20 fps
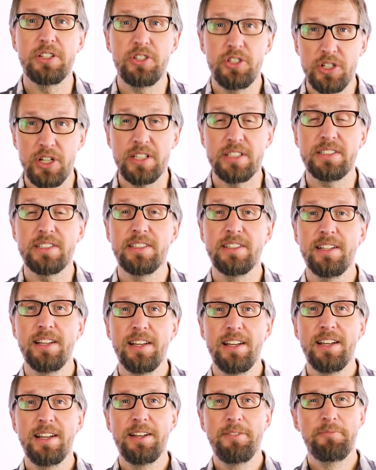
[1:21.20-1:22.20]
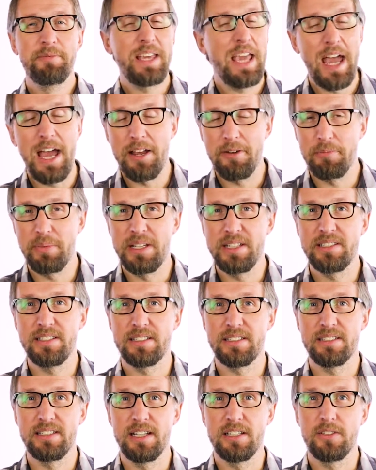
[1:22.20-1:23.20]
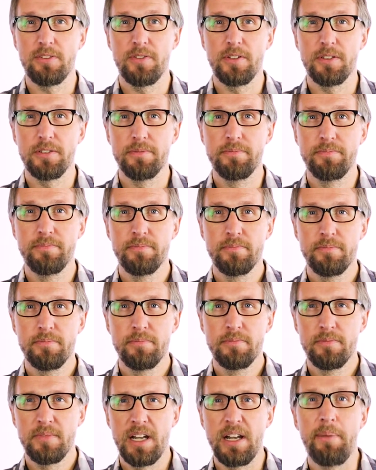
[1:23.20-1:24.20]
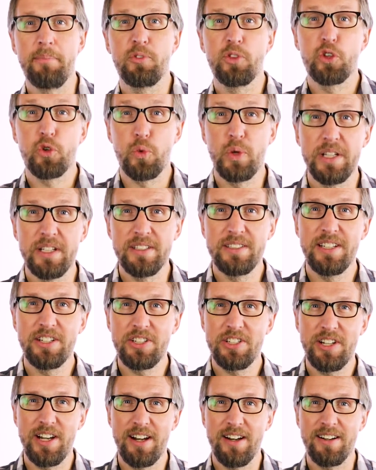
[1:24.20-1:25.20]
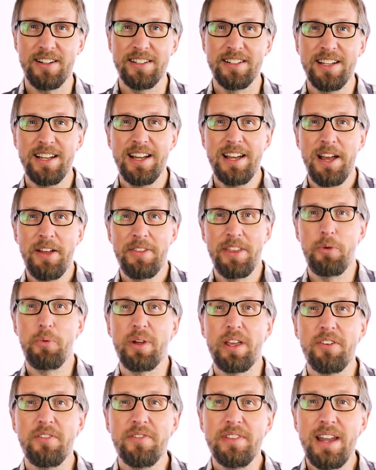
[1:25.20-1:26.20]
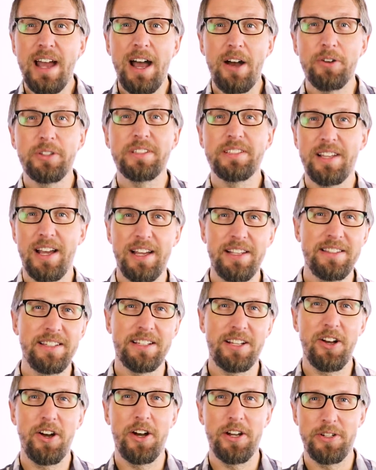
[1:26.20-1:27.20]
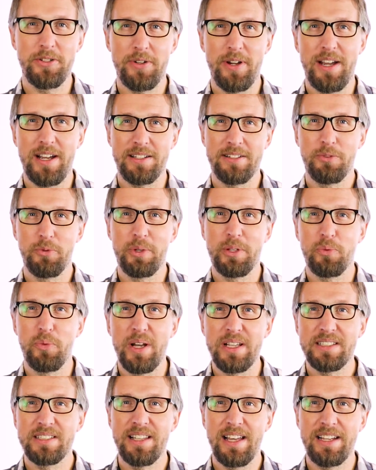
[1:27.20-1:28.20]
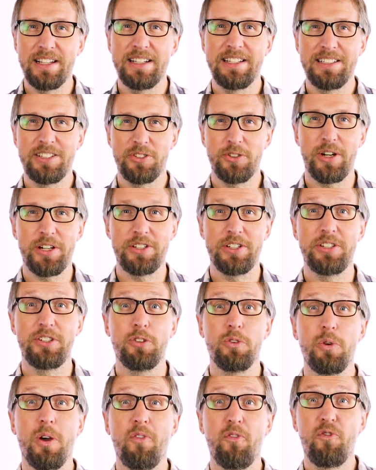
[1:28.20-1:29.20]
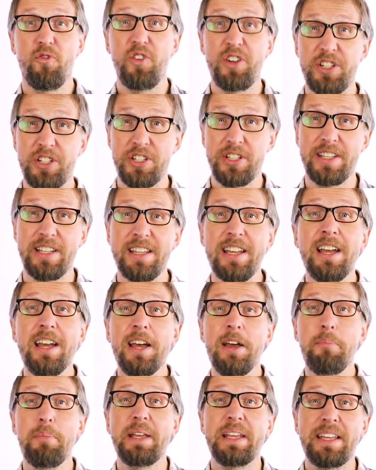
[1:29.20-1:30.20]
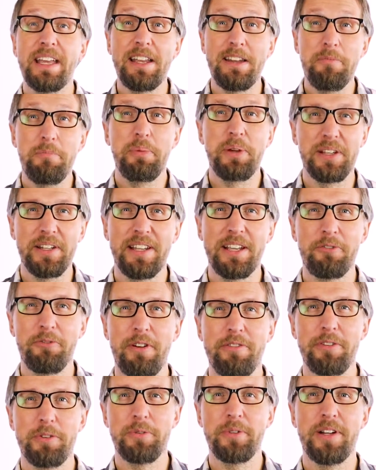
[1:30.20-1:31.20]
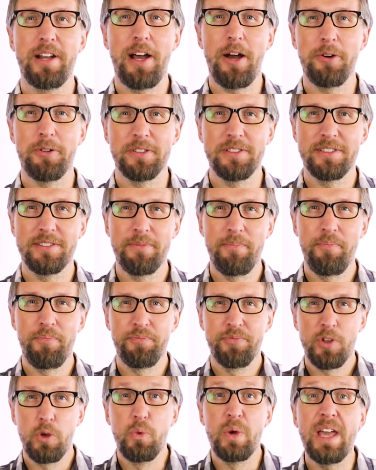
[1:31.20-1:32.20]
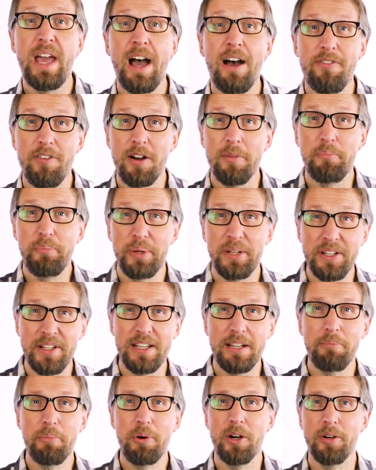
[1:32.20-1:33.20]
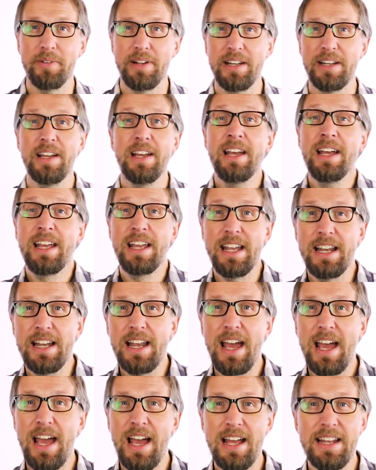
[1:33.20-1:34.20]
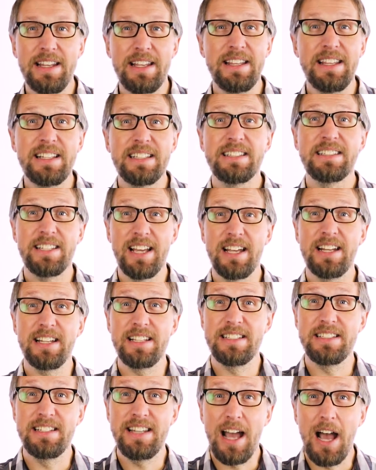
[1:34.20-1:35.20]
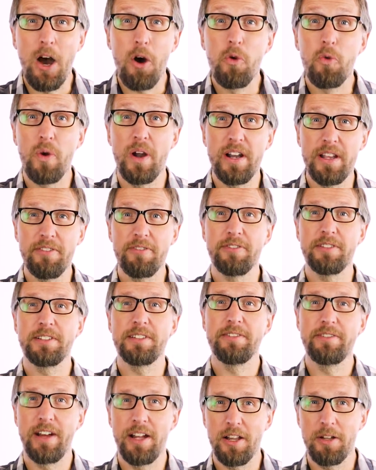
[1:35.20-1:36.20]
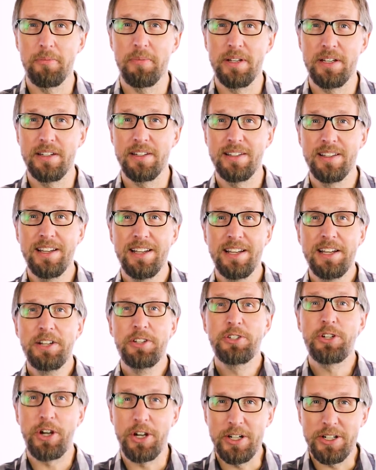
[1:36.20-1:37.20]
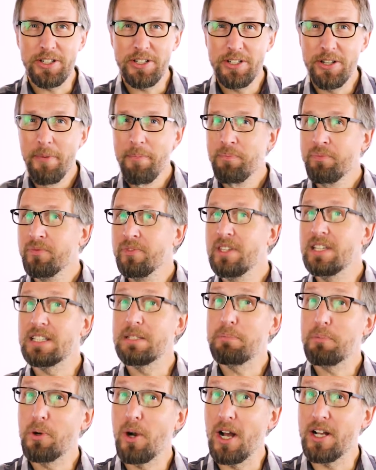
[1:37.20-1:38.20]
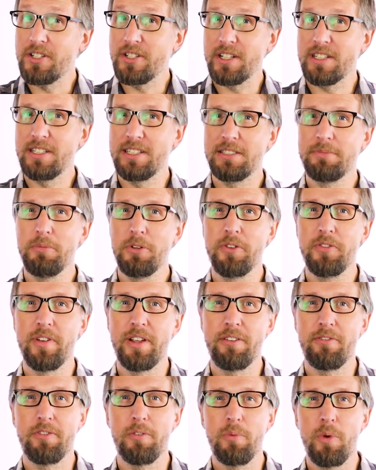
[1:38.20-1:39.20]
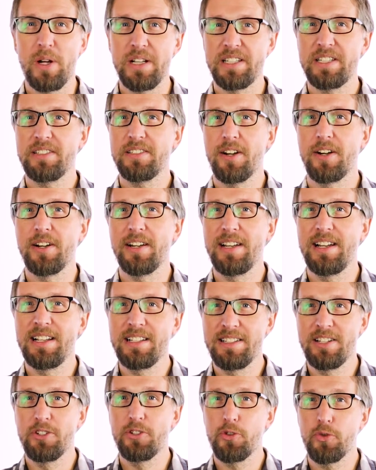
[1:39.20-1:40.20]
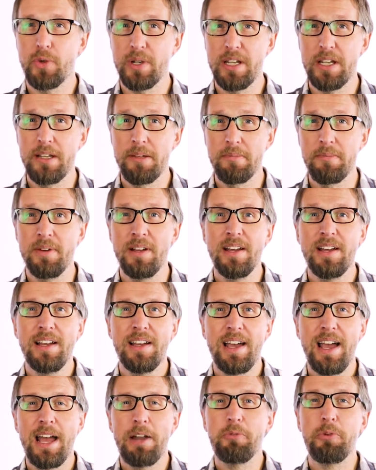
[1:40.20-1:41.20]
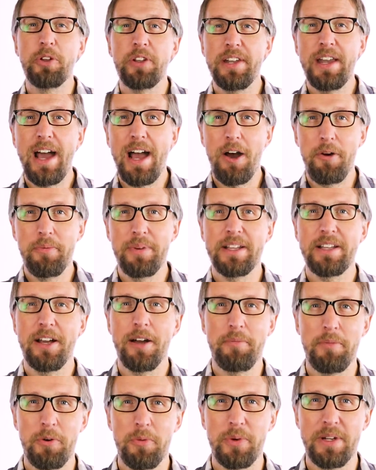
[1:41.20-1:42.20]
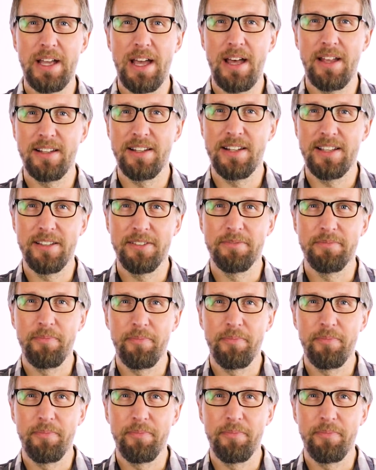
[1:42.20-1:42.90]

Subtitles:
just can't be successful. And I'm thrilled to share that we have now signed the contract with Westland Construction to officially begin building Riverwood House. We have our building permit in hand, and this site is now ready for development. Church, this project is moving from what started as a dream and will now become a reality.